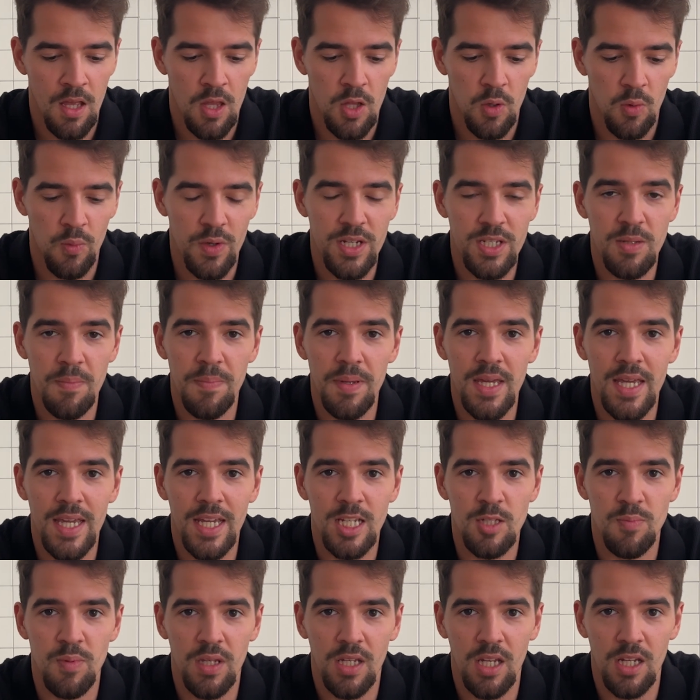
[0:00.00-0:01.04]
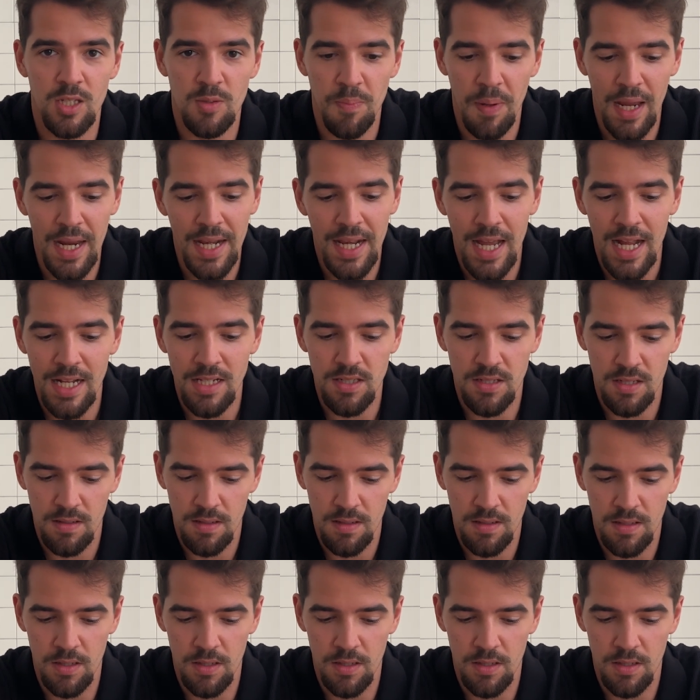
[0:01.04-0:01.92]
Reason being is because paid ads,